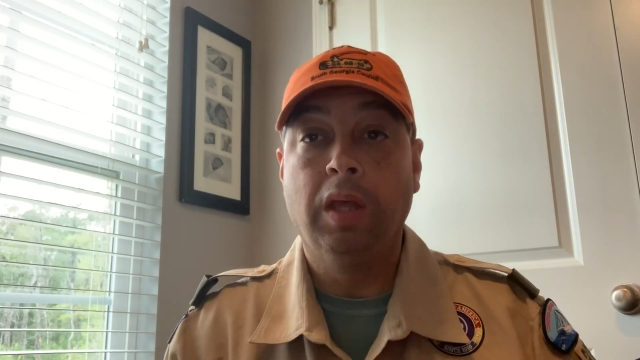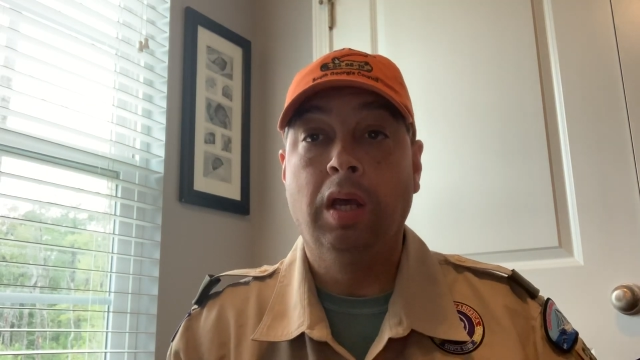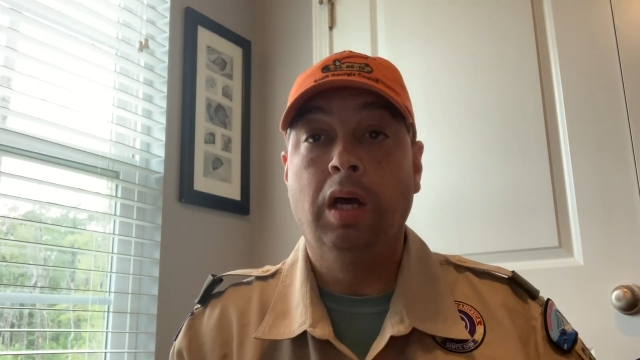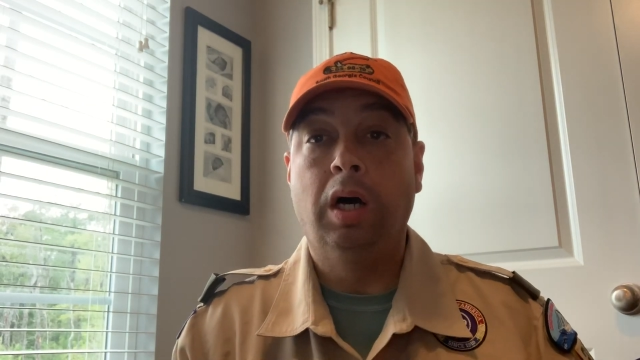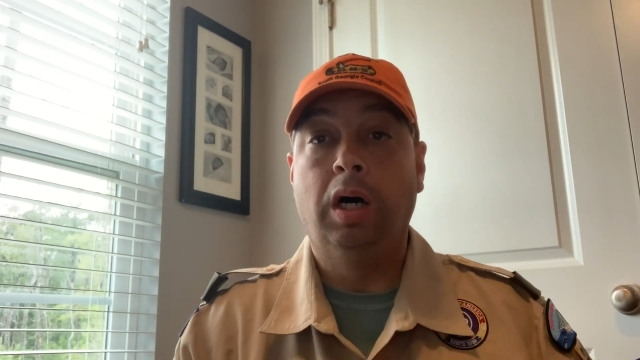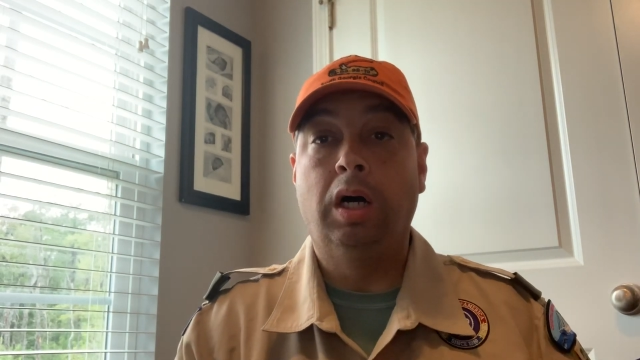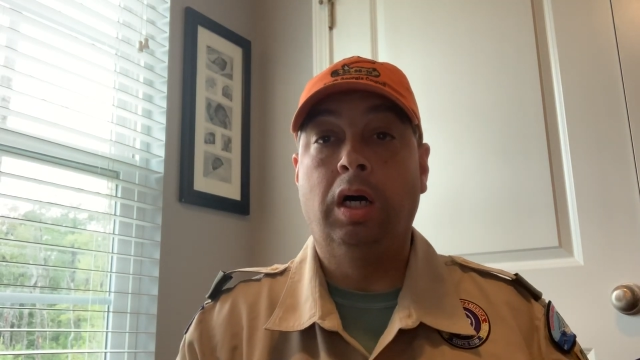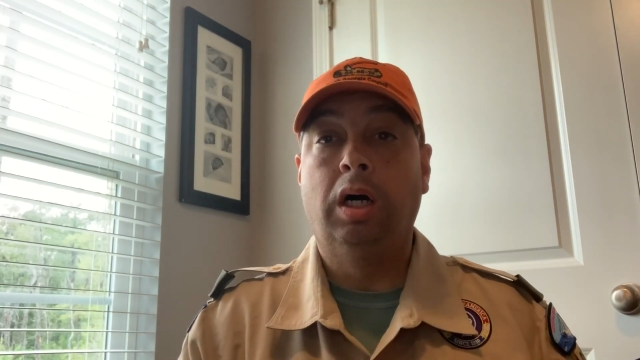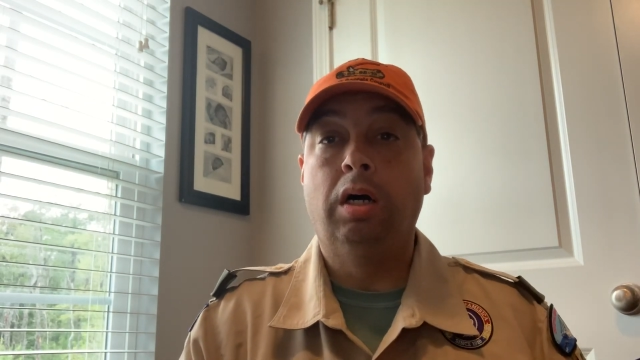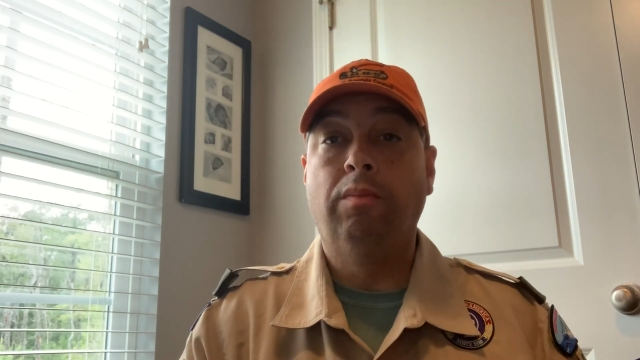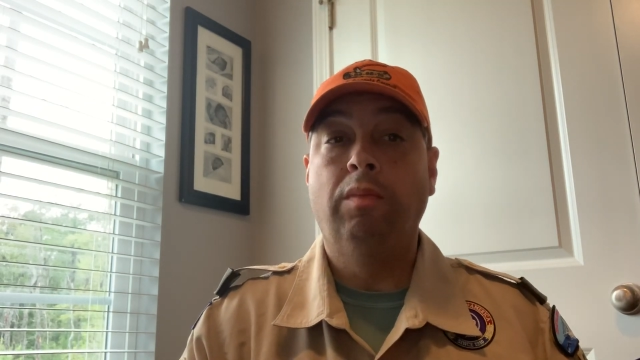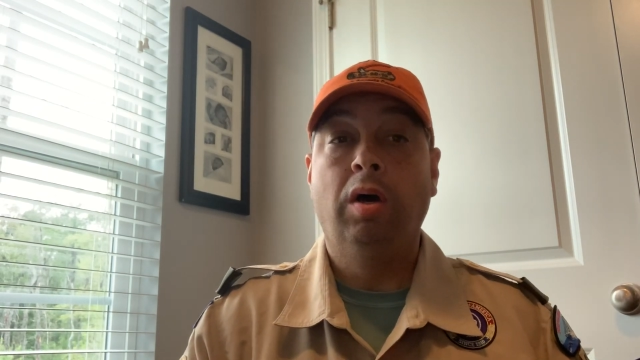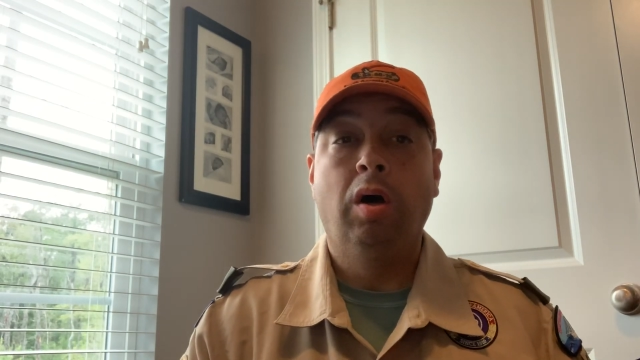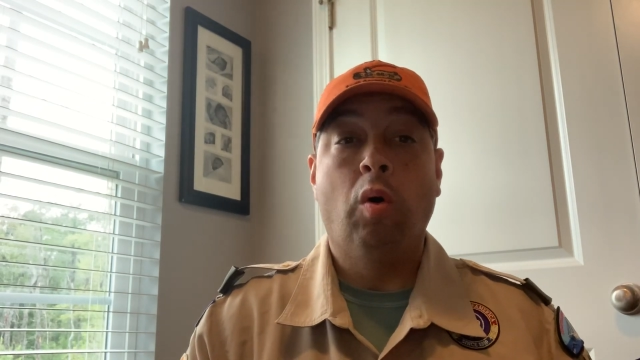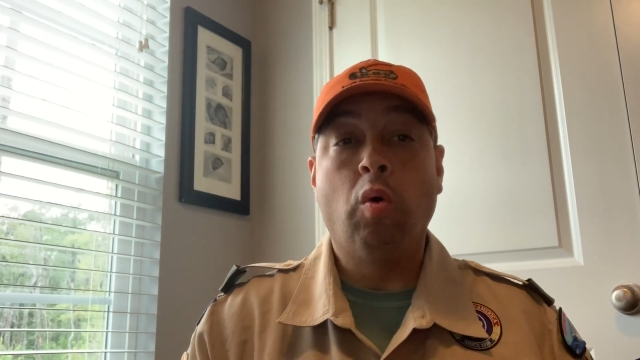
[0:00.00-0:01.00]
Or
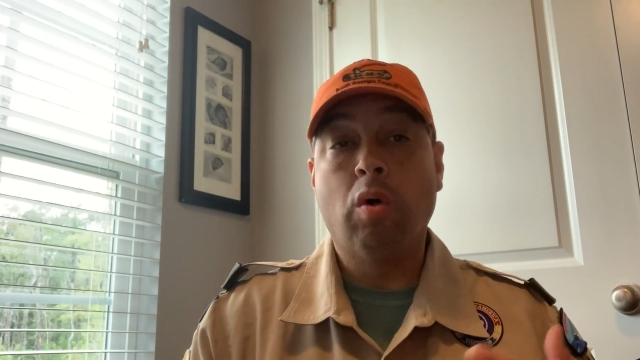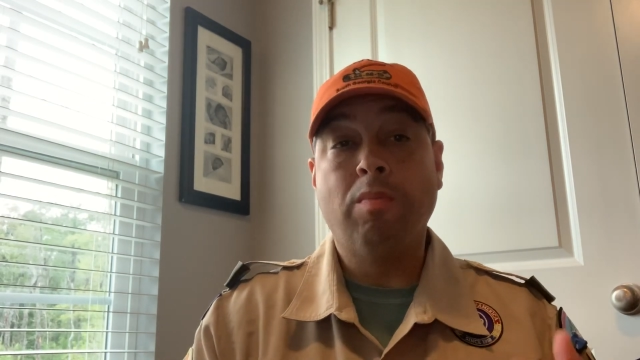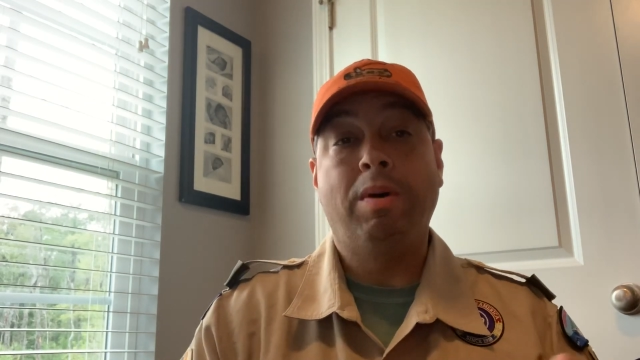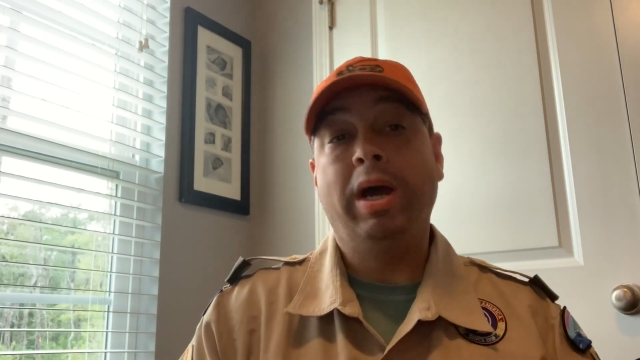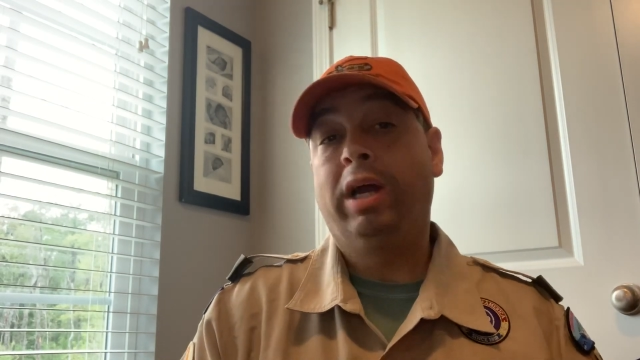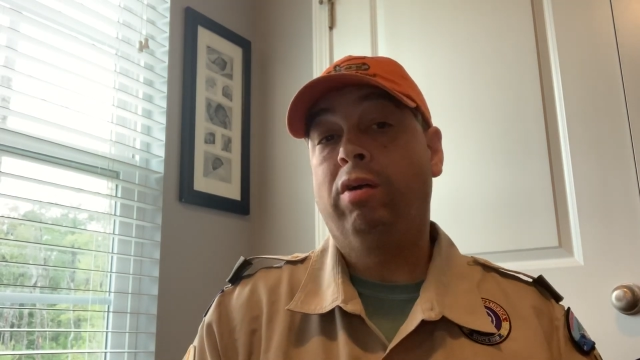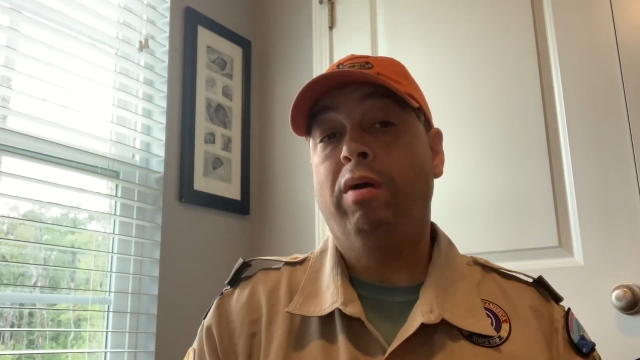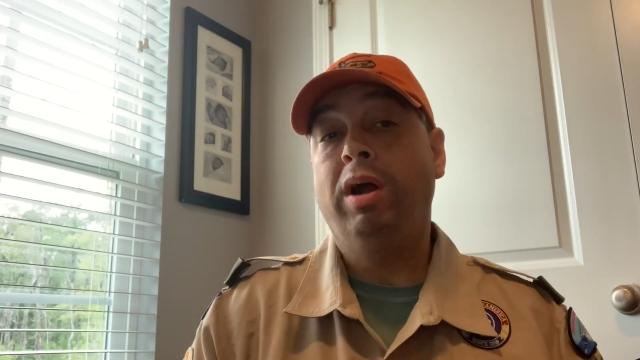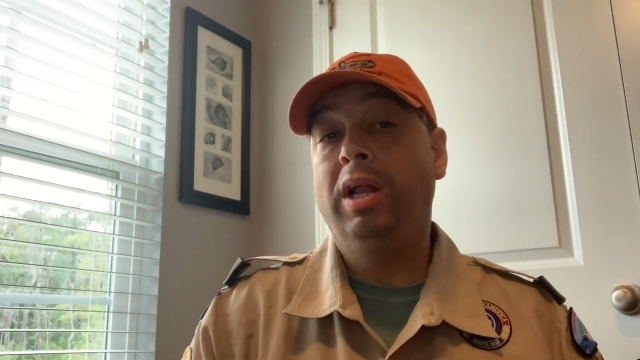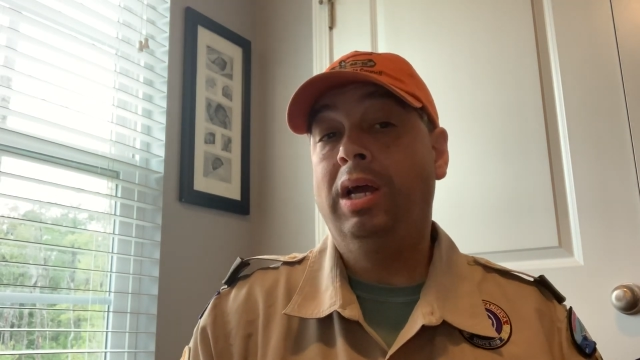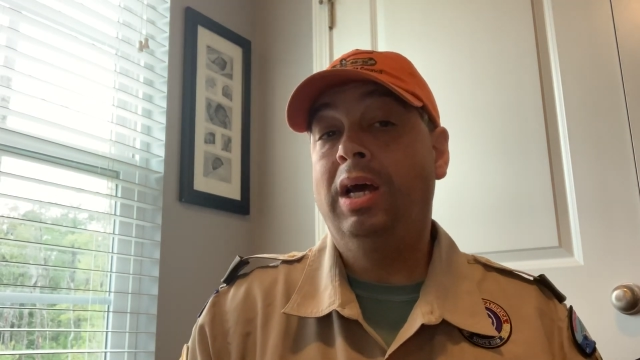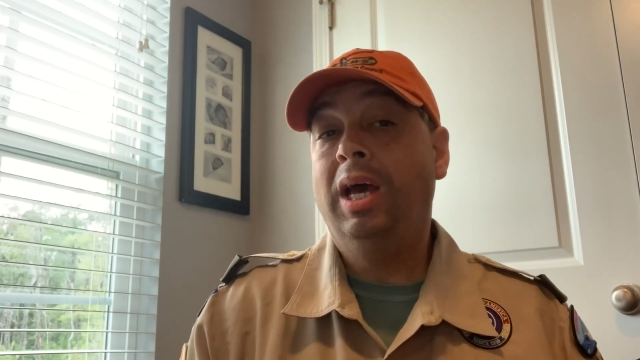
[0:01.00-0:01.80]
am I creating